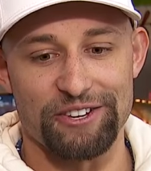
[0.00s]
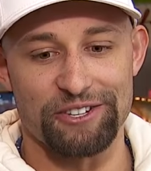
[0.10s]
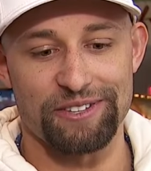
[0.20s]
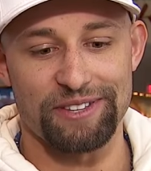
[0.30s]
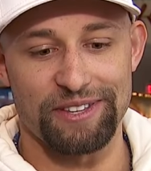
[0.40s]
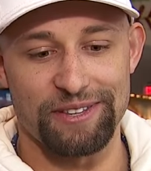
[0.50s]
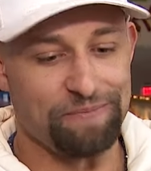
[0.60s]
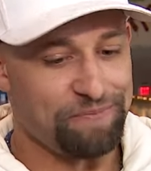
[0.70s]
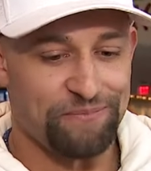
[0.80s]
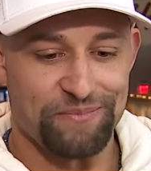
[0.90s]
just
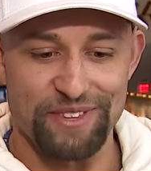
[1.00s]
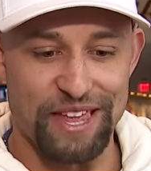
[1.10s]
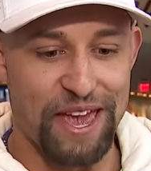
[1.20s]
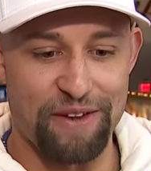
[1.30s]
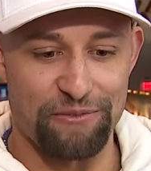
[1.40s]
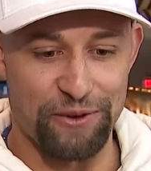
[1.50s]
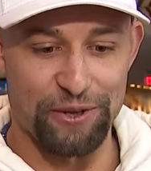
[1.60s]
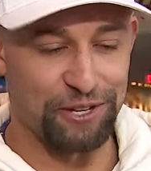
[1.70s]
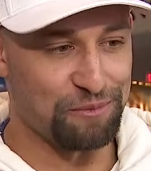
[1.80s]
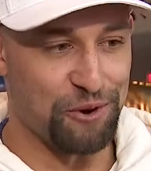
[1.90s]
they have
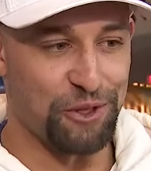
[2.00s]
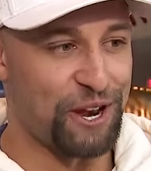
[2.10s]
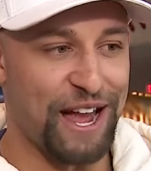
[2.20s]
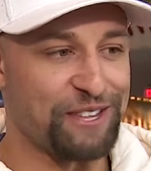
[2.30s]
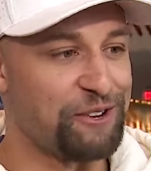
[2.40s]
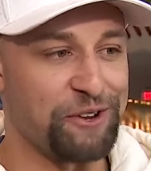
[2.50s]
feelings more than I do.